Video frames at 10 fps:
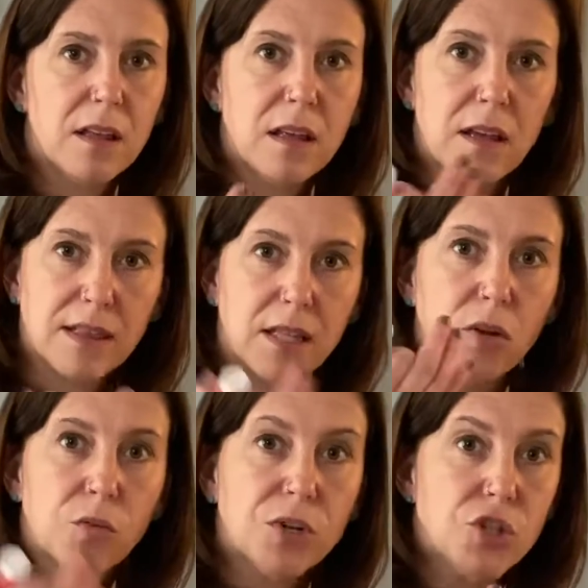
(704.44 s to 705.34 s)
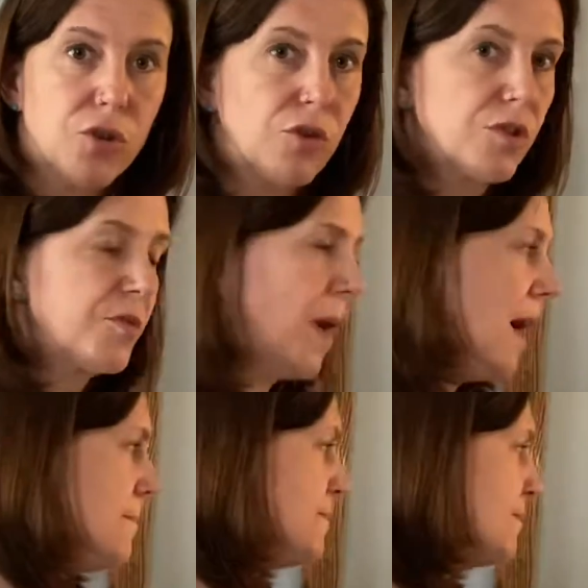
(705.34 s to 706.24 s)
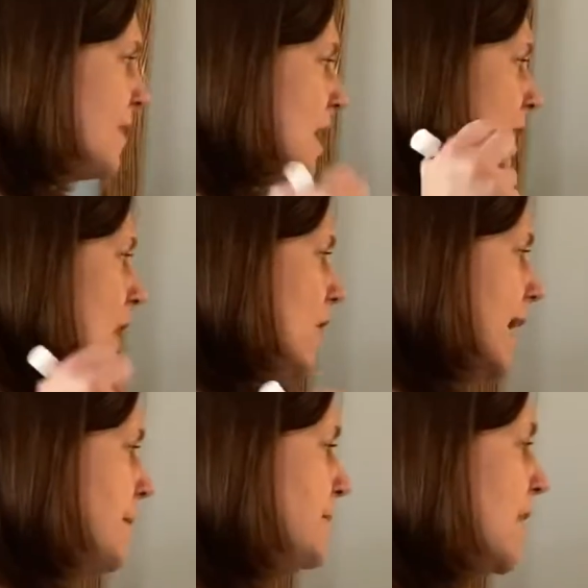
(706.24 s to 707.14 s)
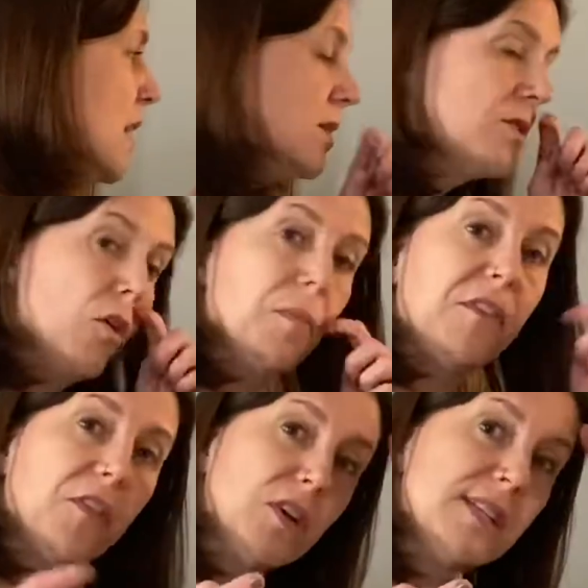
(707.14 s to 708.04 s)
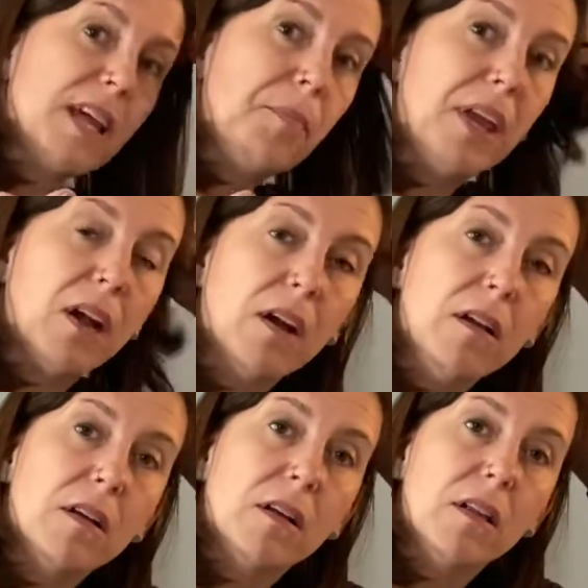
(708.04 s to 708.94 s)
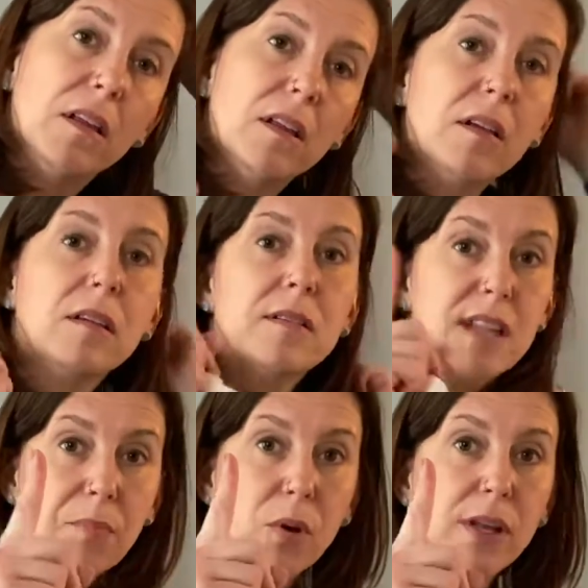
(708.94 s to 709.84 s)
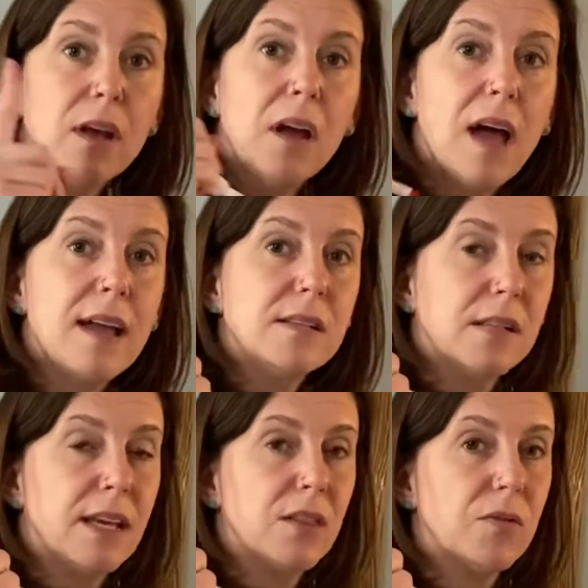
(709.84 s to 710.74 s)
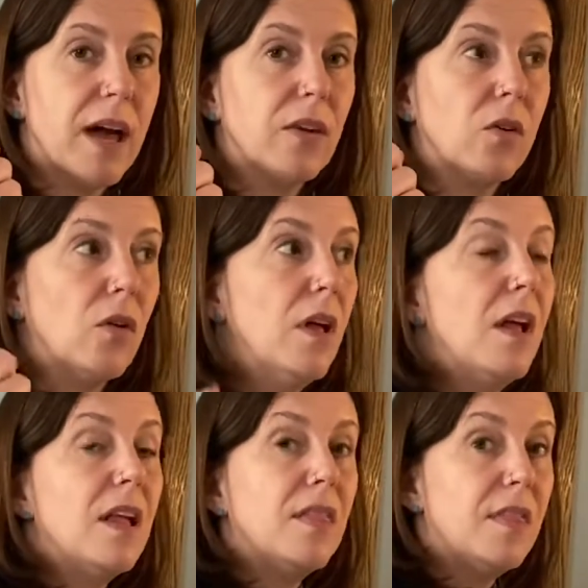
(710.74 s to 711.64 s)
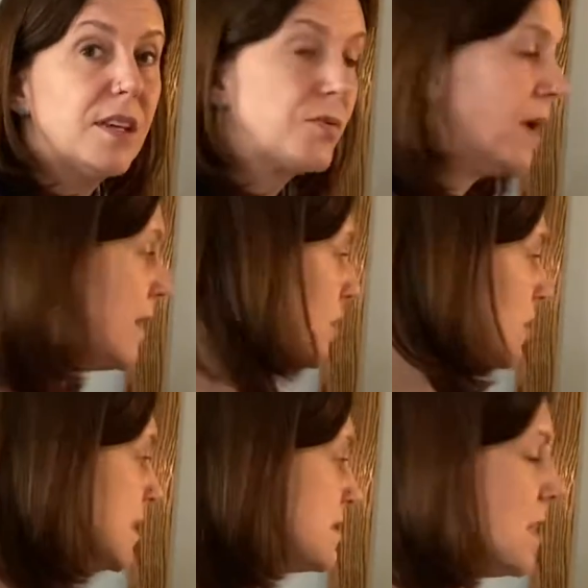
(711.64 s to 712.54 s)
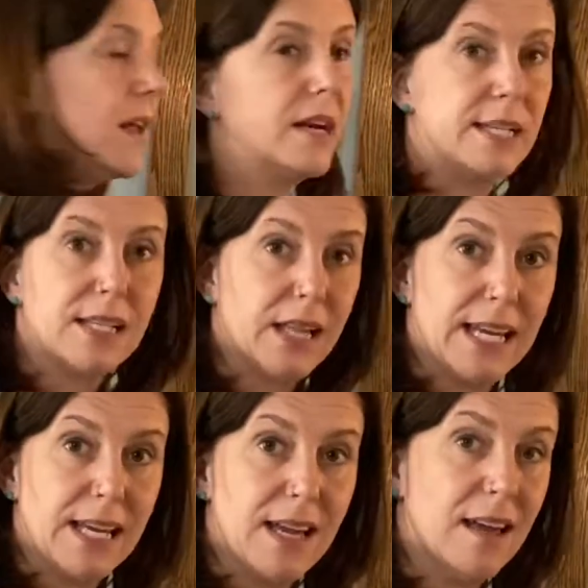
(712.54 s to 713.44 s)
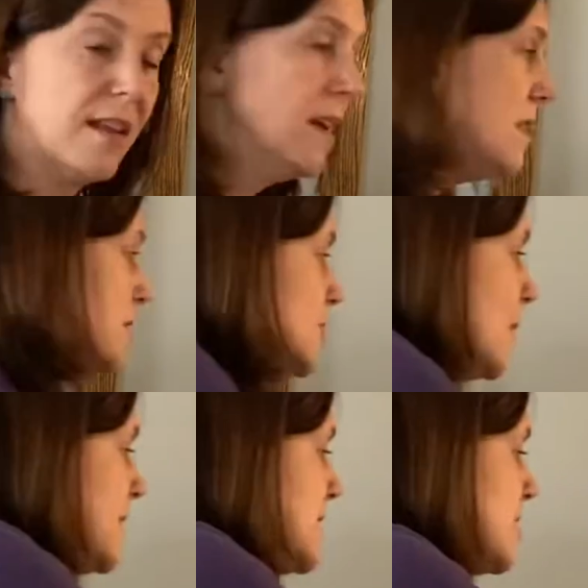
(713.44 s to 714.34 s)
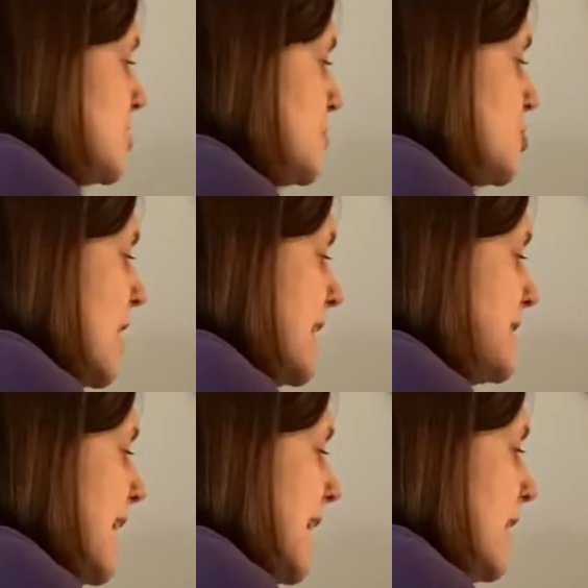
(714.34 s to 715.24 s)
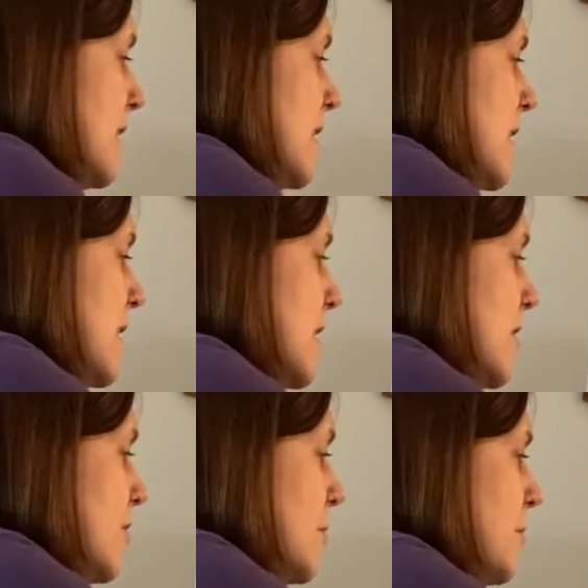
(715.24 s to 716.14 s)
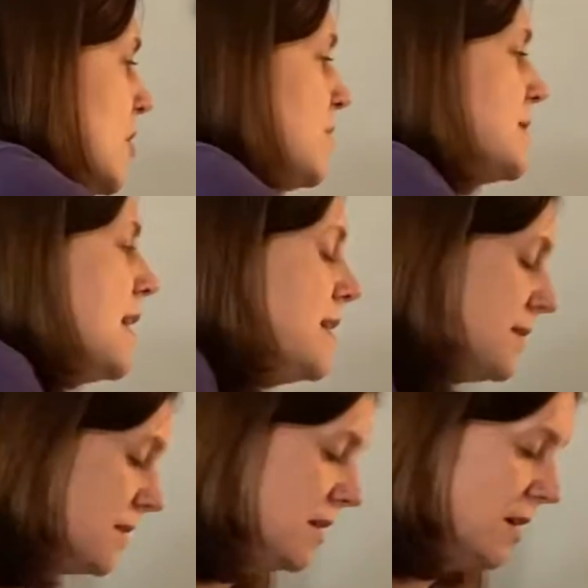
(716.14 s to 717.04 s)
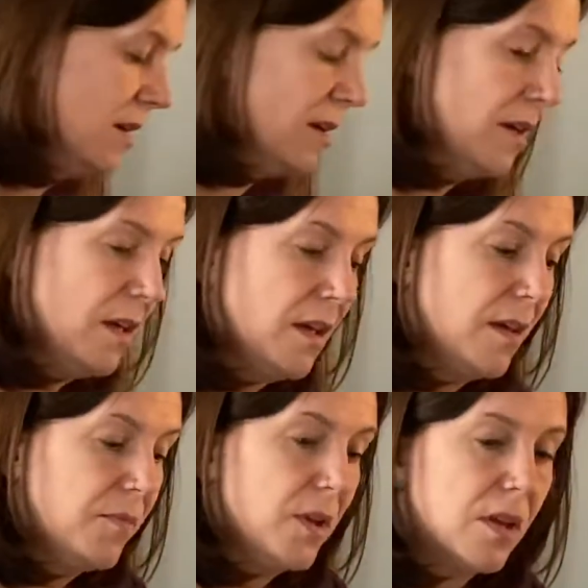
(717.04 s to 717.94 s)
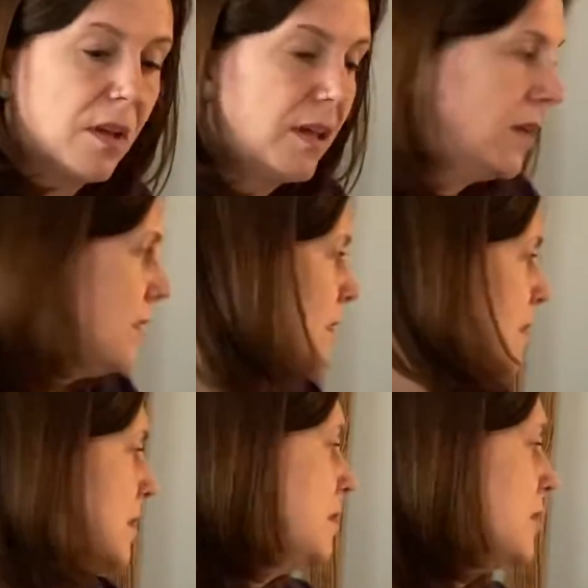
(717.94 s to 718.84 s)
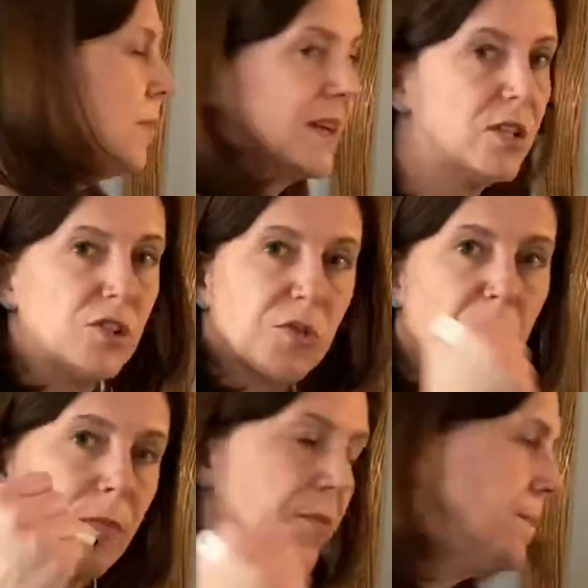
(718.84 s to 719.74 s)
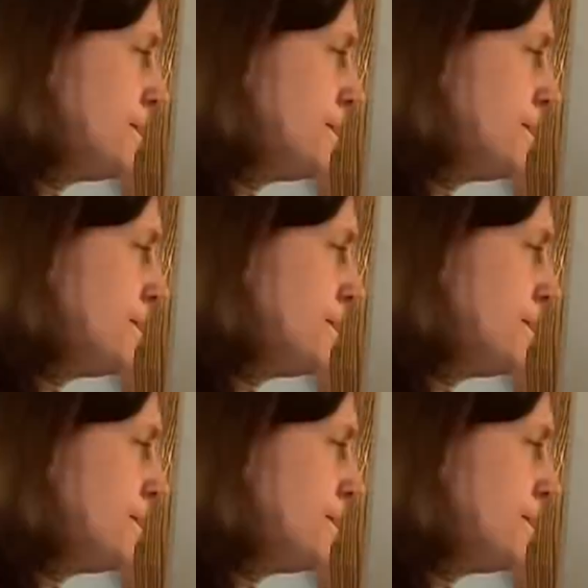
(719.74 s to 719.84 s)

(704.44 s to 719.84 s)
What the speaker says: at the original spot. Okay, so my first step here, step 1, isolate the radical. This radical is not isolated yet, so I need to subtract 8 from both sides. I'm going to go back to using purple.